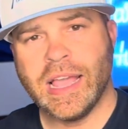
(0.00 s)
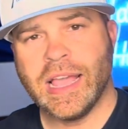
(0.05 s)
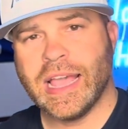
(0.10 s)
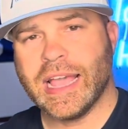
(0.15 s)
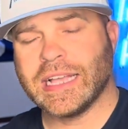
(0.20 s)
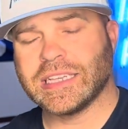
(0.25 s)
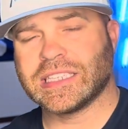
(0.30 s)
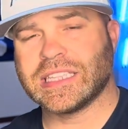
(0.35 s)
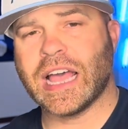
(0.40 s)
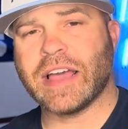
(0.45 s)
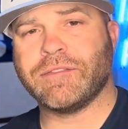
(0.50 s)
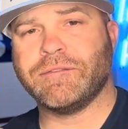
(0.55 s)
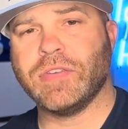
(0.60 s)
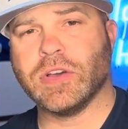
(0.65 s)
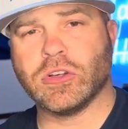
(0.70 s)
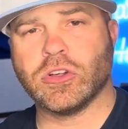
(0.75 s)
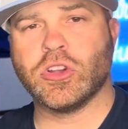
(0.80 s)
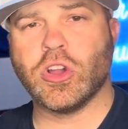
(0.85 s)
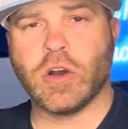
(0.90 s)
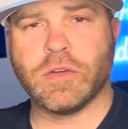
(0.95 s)
is that
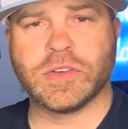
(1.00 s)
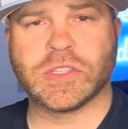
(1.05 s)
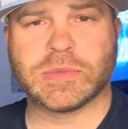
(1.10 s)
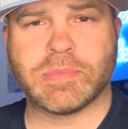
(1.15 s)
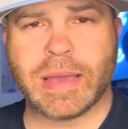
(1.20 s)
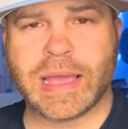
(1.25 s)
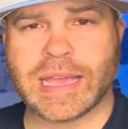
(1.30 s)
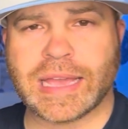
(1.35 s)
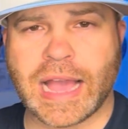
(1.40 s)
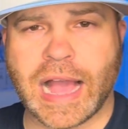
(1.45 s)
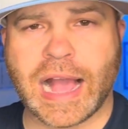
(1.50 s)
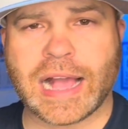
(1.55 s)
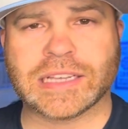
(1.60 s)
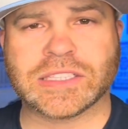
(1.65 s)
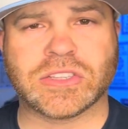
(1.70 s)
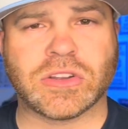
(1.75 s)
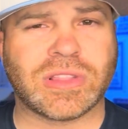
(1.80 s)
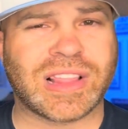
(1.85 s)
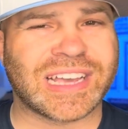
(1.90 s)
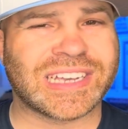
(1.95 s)
Villanova's main guys,
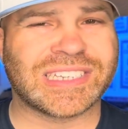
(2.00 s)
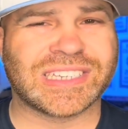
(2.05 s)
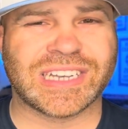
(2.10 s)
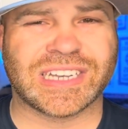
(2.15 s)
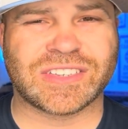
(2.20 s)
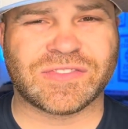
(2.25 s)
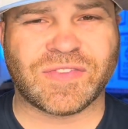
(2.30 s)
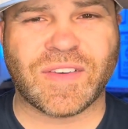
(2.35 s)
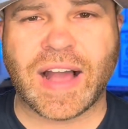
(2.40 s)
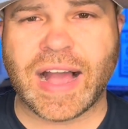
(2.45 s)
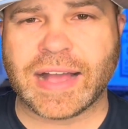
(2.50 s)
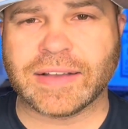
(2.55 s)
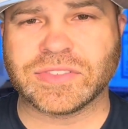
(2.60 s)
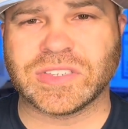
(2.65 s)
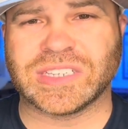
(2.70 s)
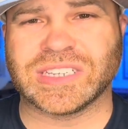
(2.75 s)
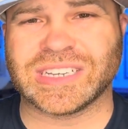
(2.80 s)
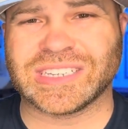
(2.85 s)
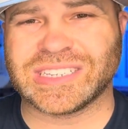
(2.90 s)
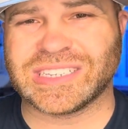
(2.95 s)
they're like 6'5",
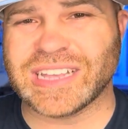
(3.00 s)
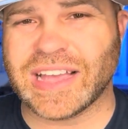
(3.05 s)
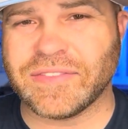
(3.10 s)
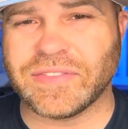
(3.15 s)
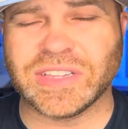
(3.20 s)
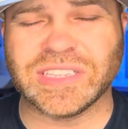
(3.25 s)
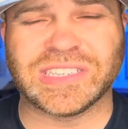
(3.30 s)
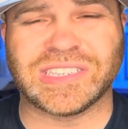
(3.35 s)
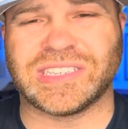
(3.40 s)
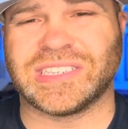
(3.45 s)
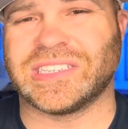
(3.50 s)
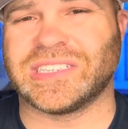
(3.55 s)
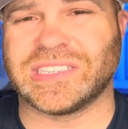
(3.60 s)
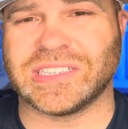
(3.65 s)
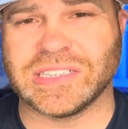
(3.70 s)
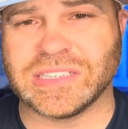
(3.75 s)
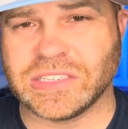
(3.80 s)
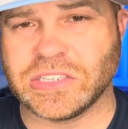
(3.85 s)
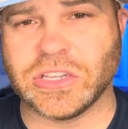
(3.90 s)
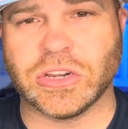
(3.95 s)

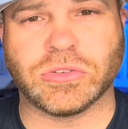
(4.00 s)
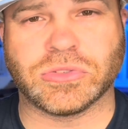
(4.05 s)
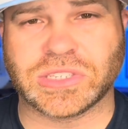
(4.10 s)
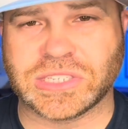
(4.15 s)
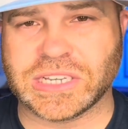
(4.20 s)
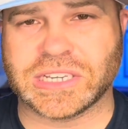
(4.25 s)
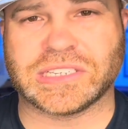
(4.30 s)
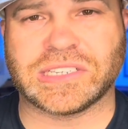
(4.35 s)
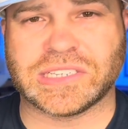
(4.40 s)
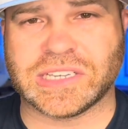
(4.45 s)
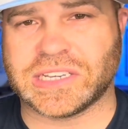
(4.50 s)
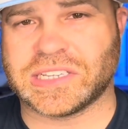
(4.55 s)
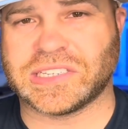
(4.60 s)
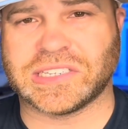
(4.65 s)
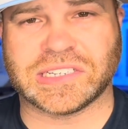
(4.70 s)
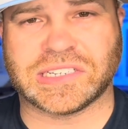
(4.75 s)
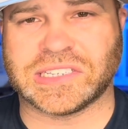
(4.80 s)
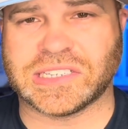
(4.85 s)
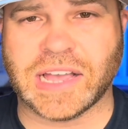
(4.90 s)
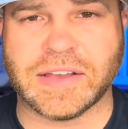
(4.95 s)
6'7", you know, 6'6",
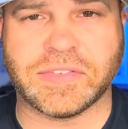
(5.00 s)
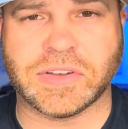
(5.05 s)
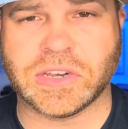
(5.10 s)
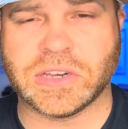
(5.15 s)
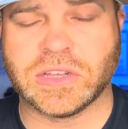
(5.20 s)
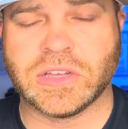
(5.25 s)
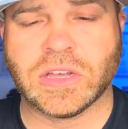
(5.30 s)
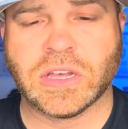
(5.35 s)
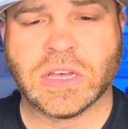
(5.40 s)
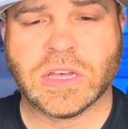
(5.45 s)
6'7".